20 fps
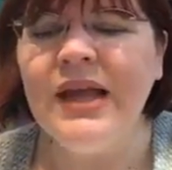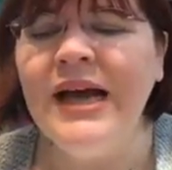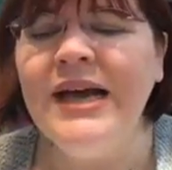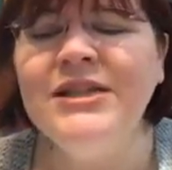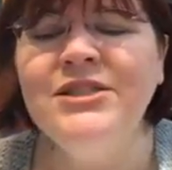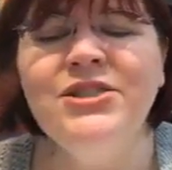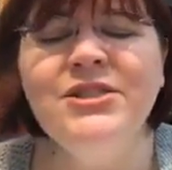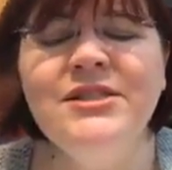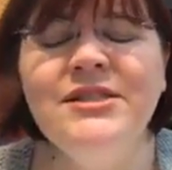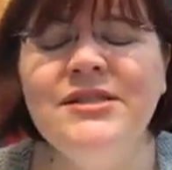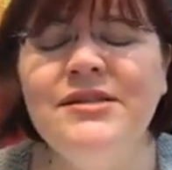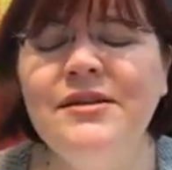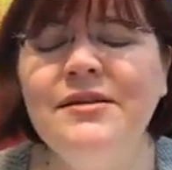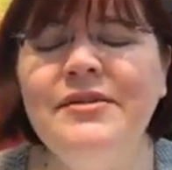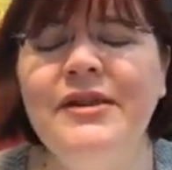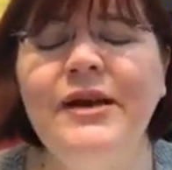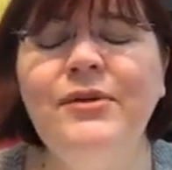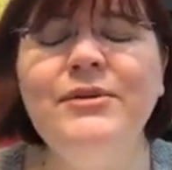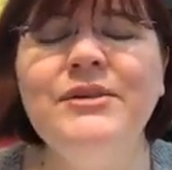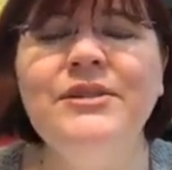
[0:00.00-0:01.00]
I just,
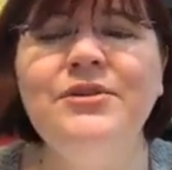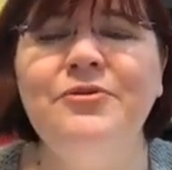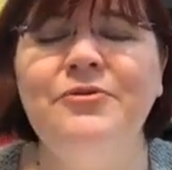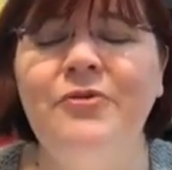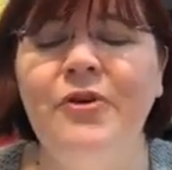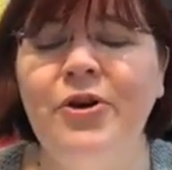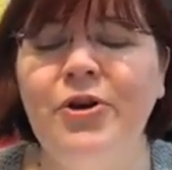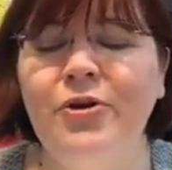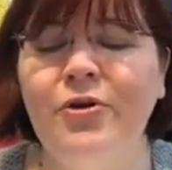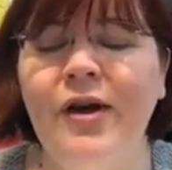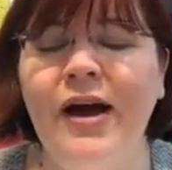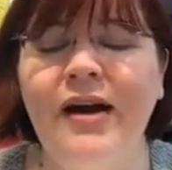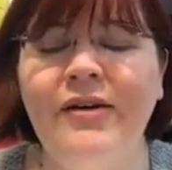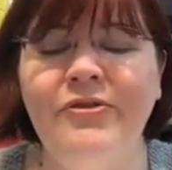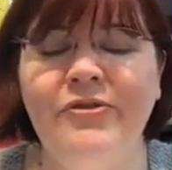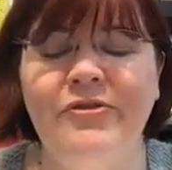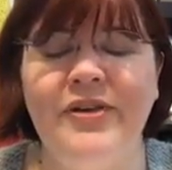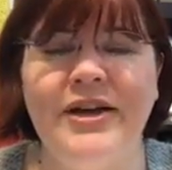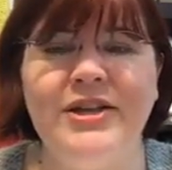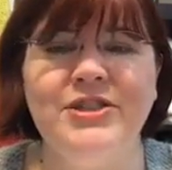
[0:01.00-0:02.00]
that was a
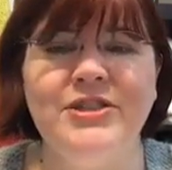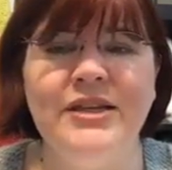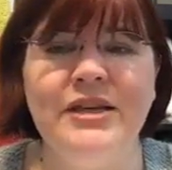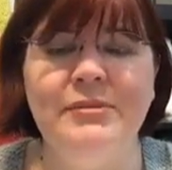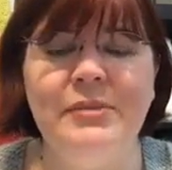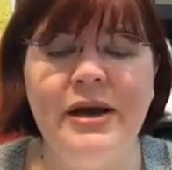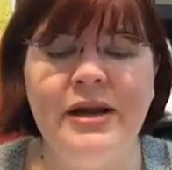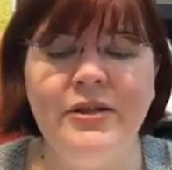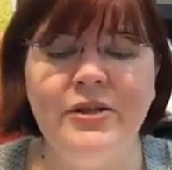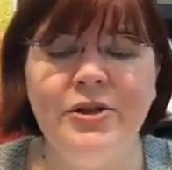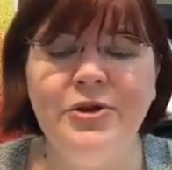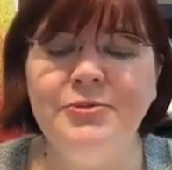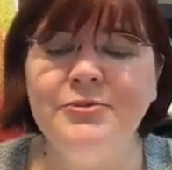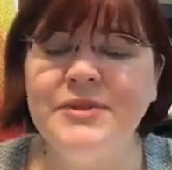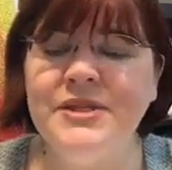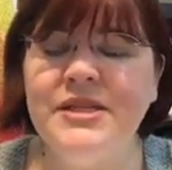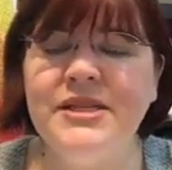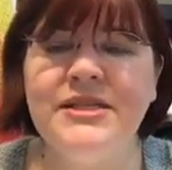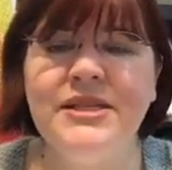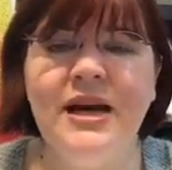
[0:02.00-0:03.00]
photograph of actually my
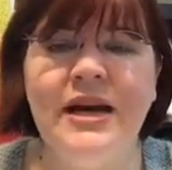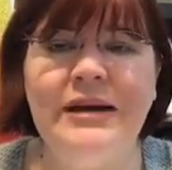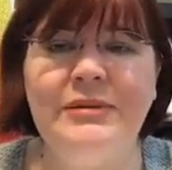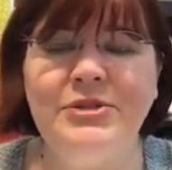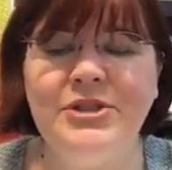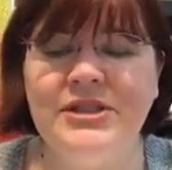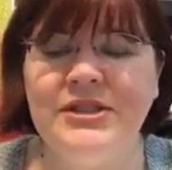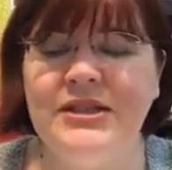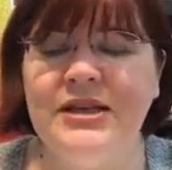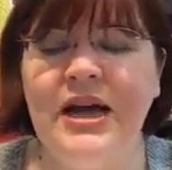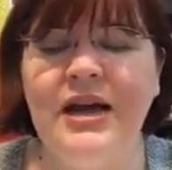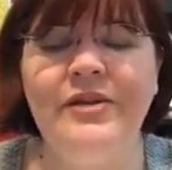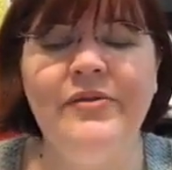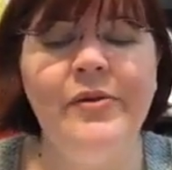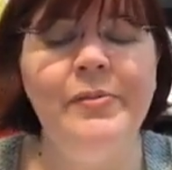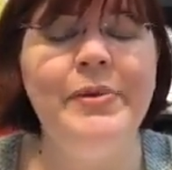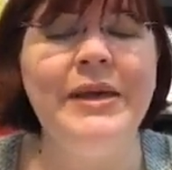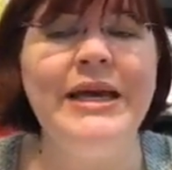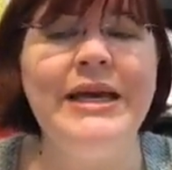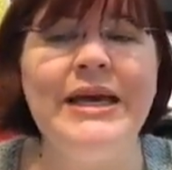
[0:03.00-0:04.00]
looms at the time, just a kind of
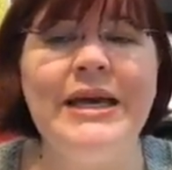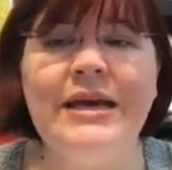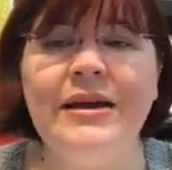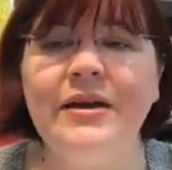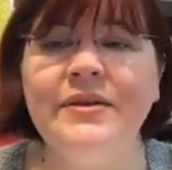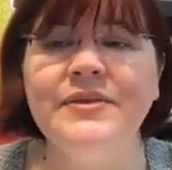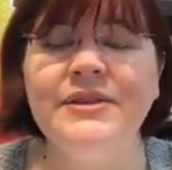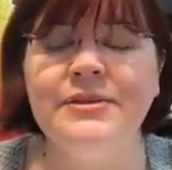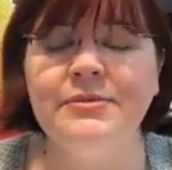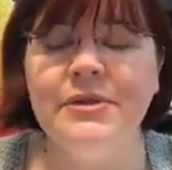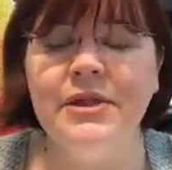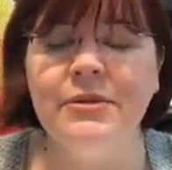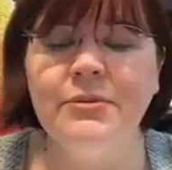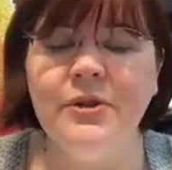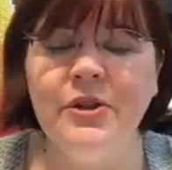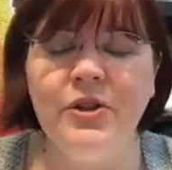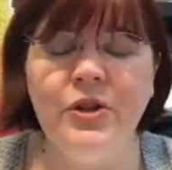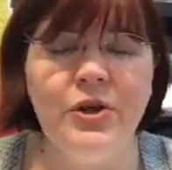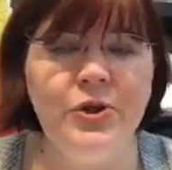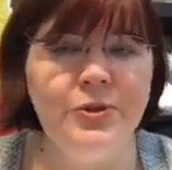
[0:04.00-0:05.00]
a picking of some of the
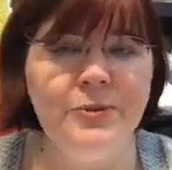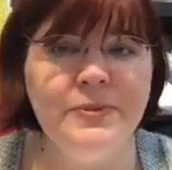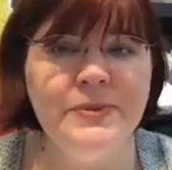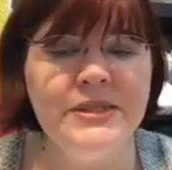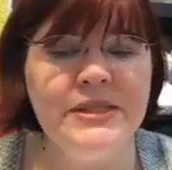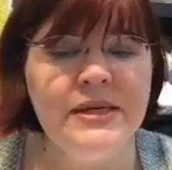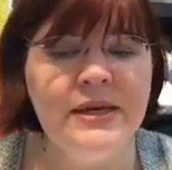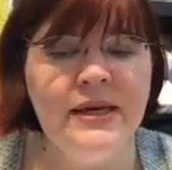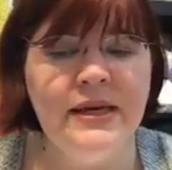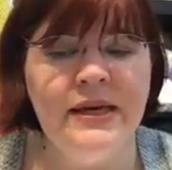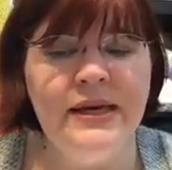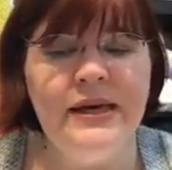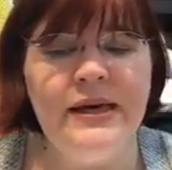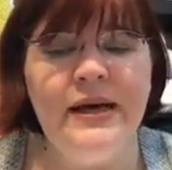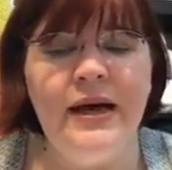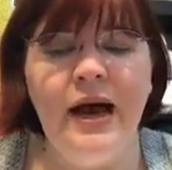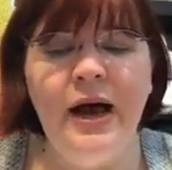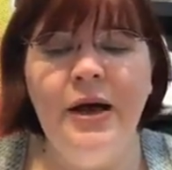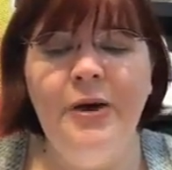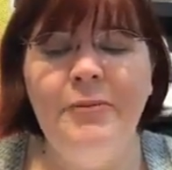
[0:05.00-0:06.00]
looms.
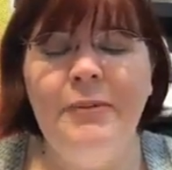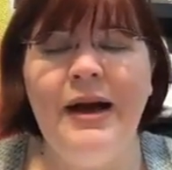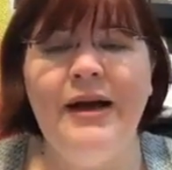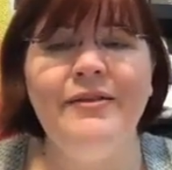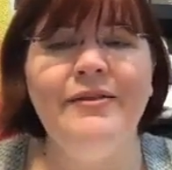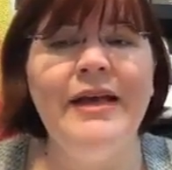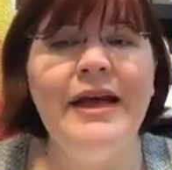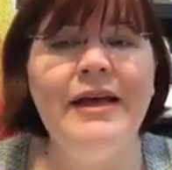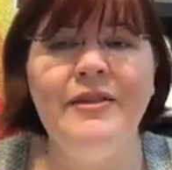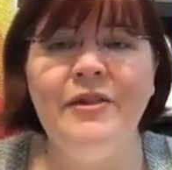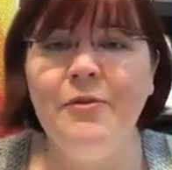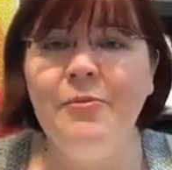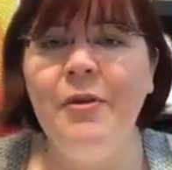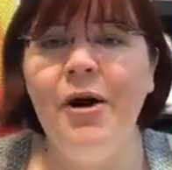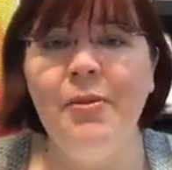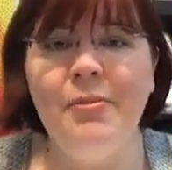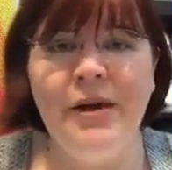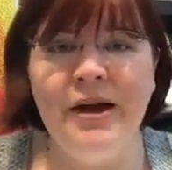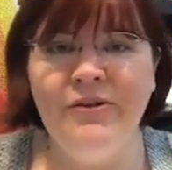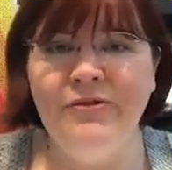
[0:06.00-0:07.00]
Um, I laid them
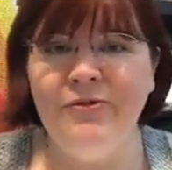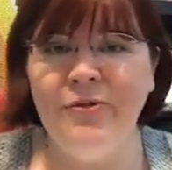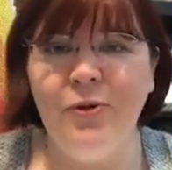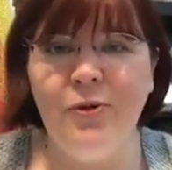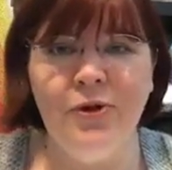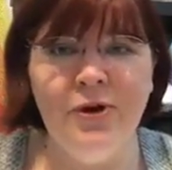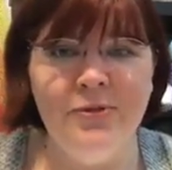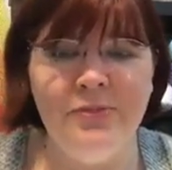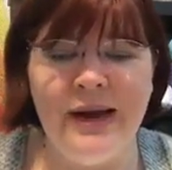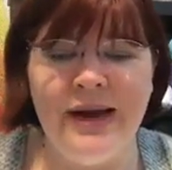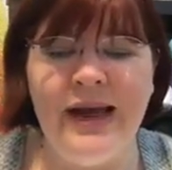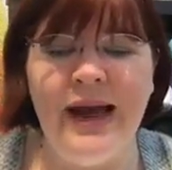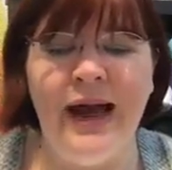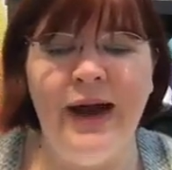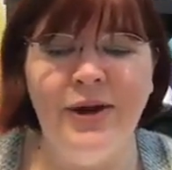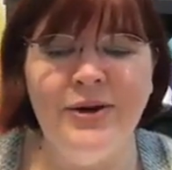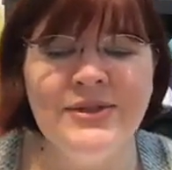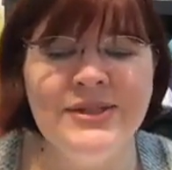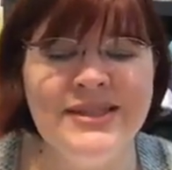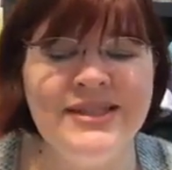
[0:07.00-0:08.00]
on my floor in my
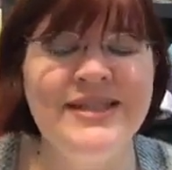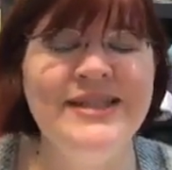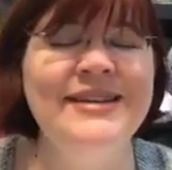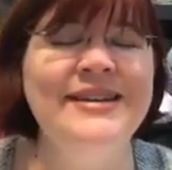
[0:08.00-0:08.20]
house